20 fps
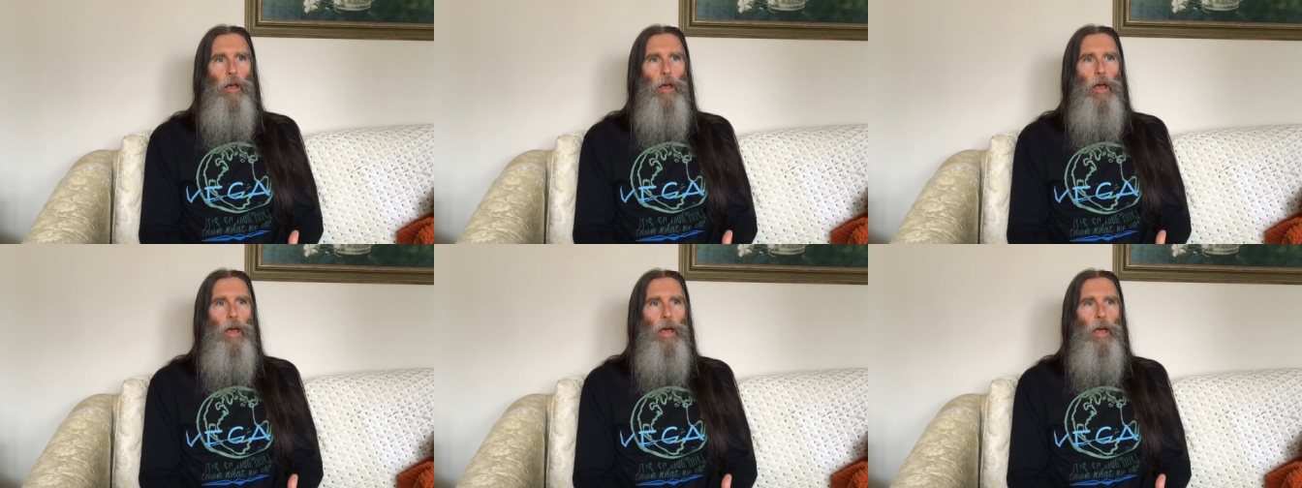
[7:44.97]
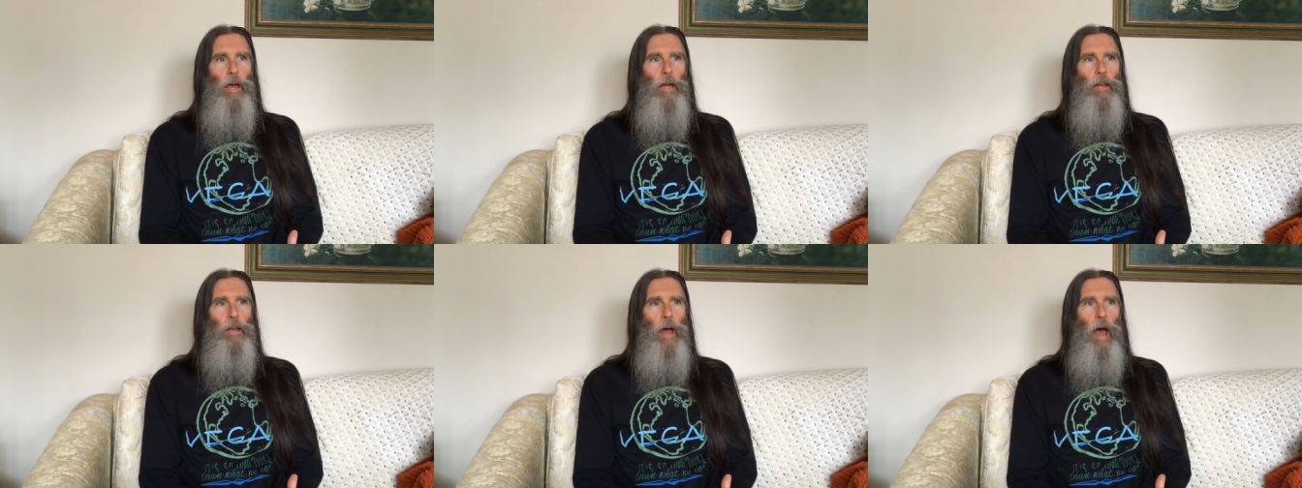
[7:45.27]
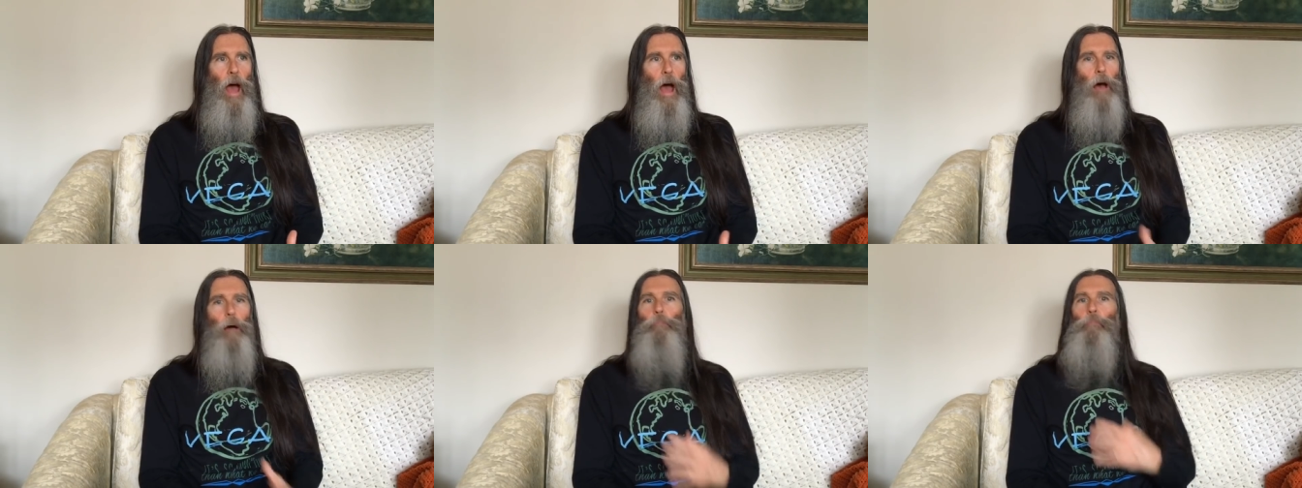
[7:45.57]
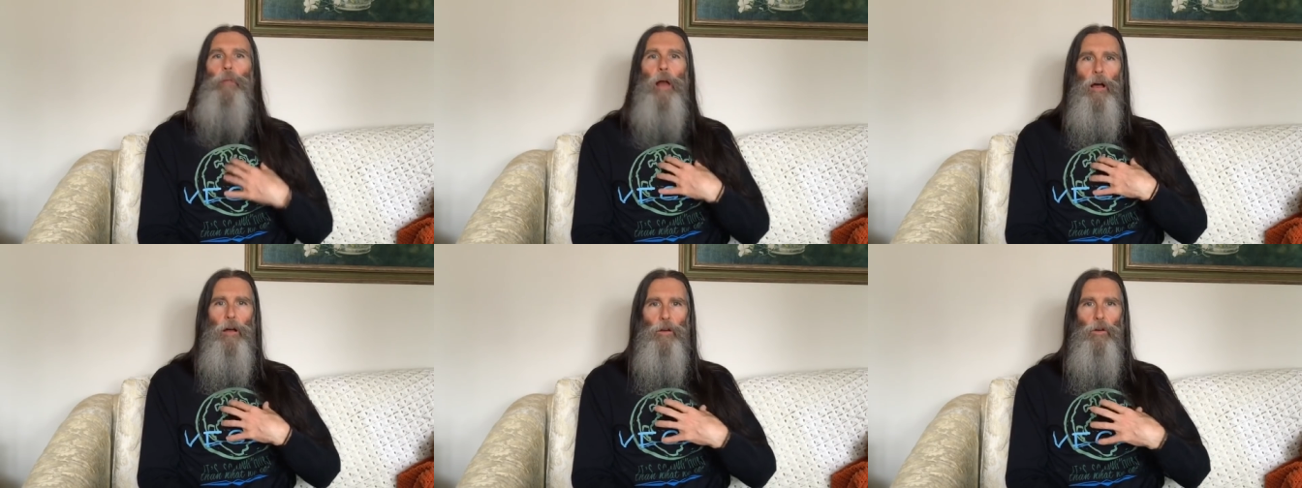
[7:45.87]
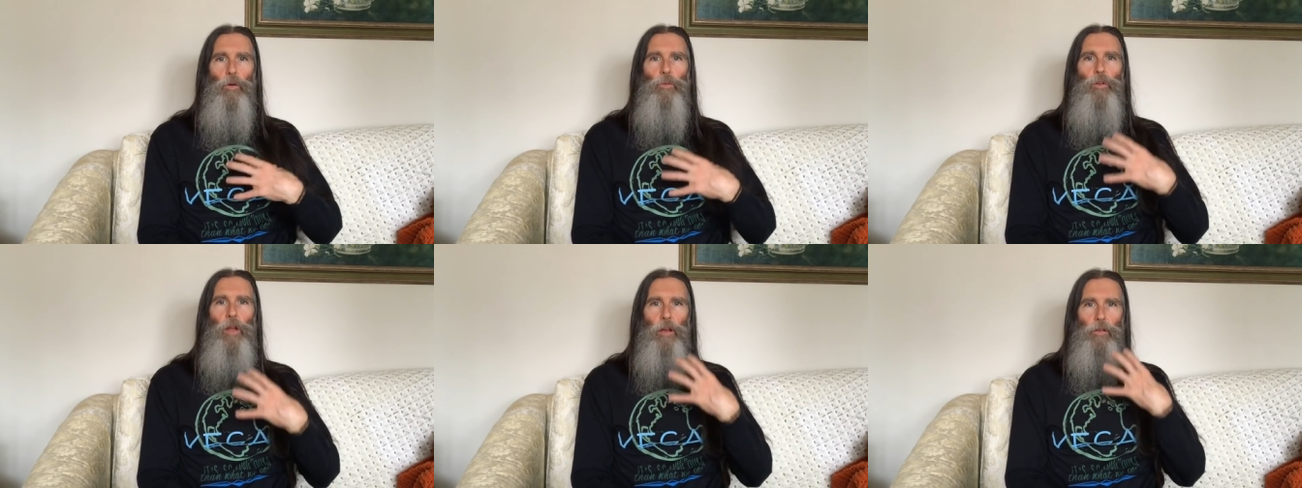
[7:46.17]
And I'm not
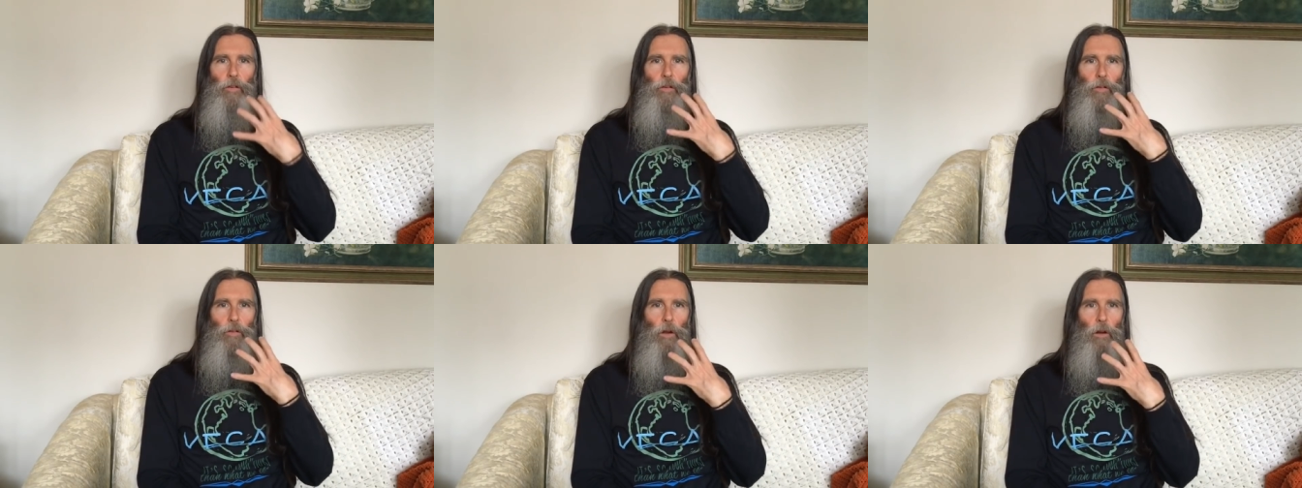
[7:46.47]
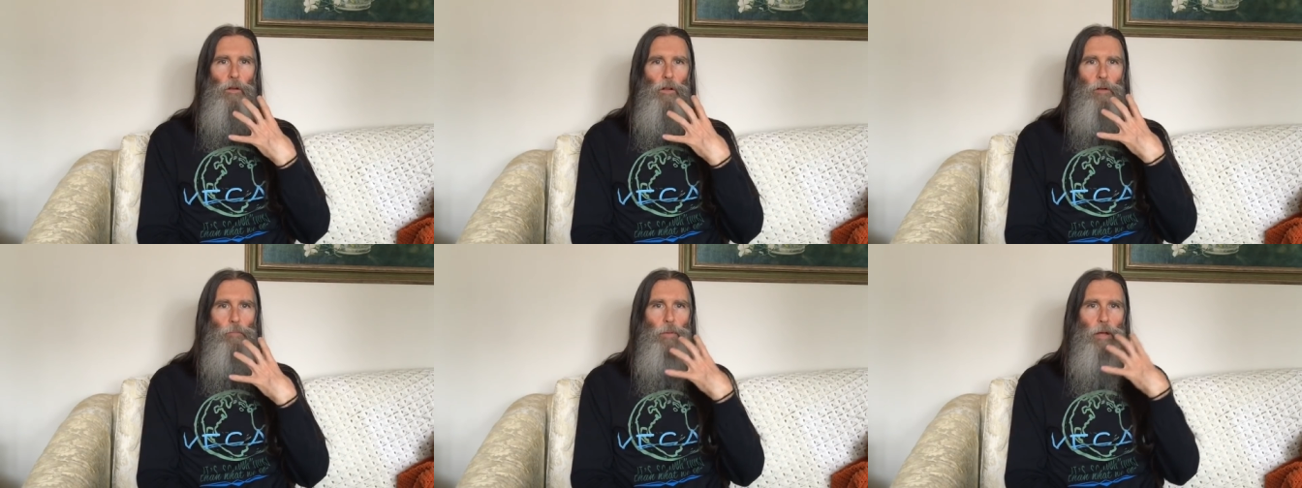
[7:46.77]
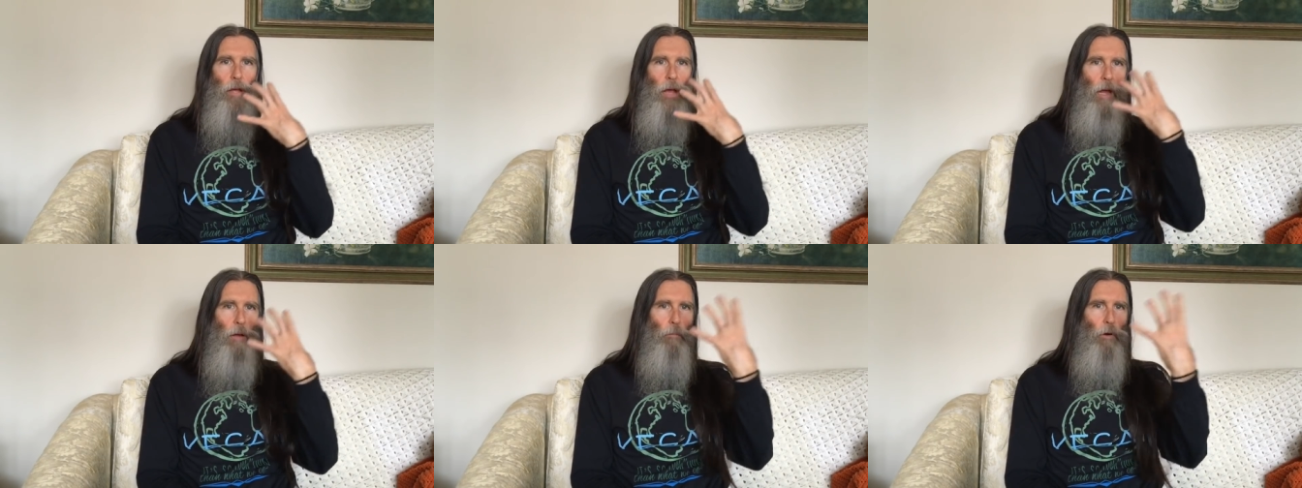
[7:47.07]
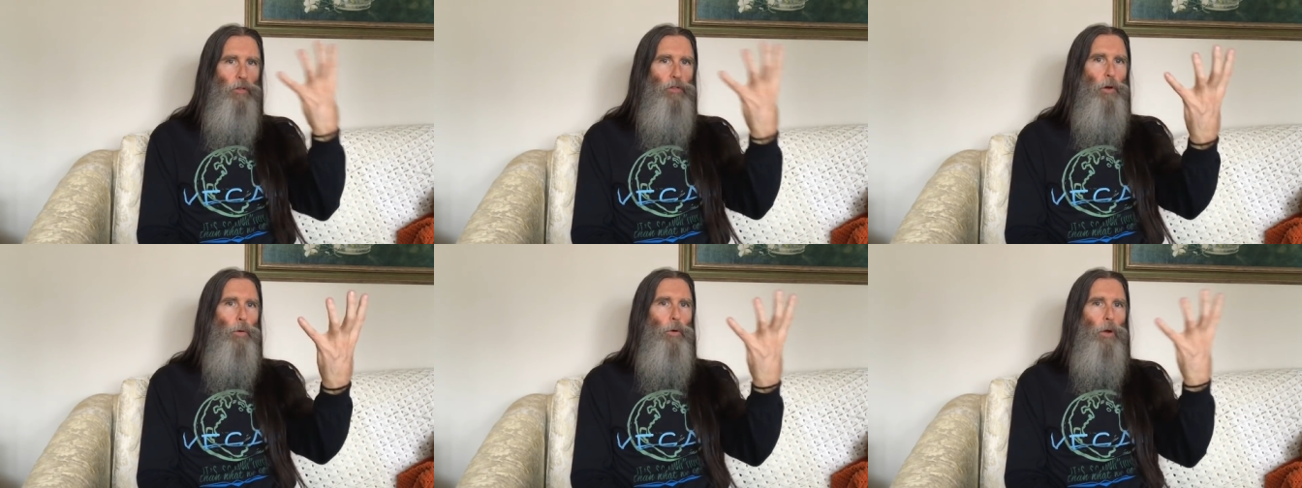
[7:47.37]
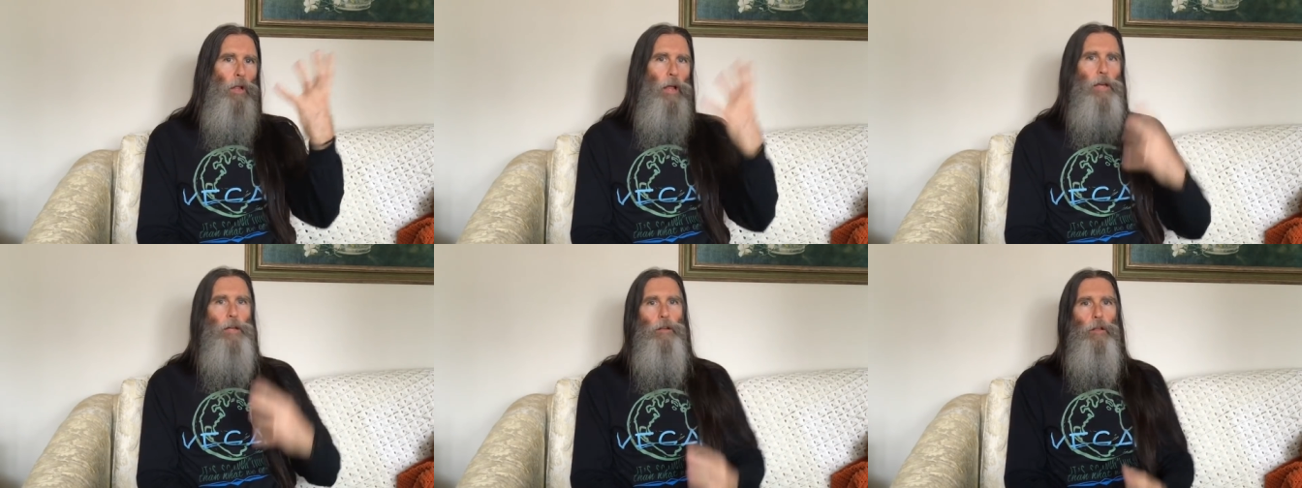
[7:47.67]
going to necessarily be able to
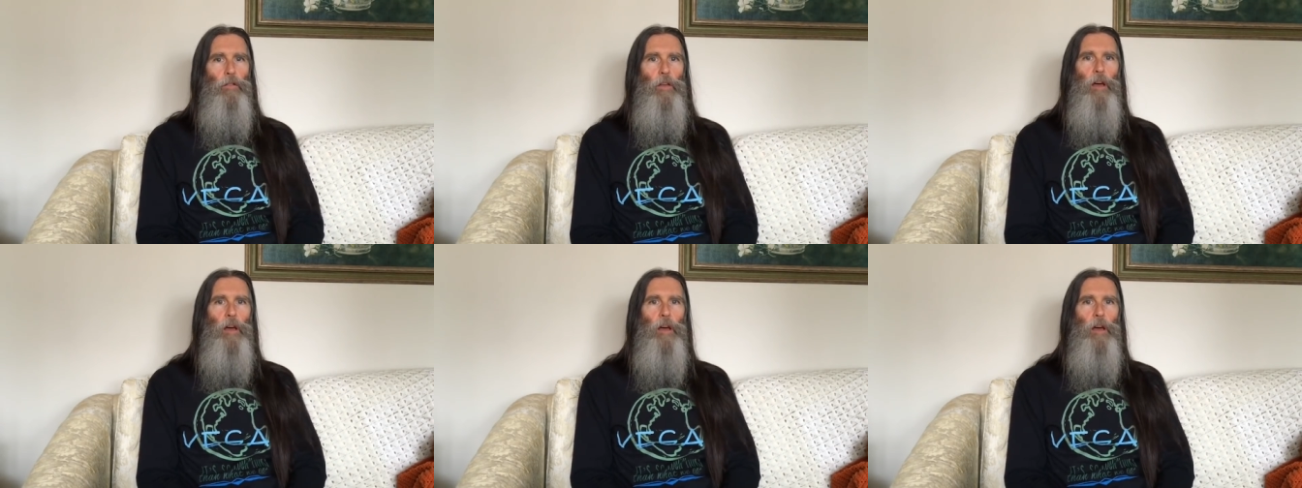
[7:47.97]
relate to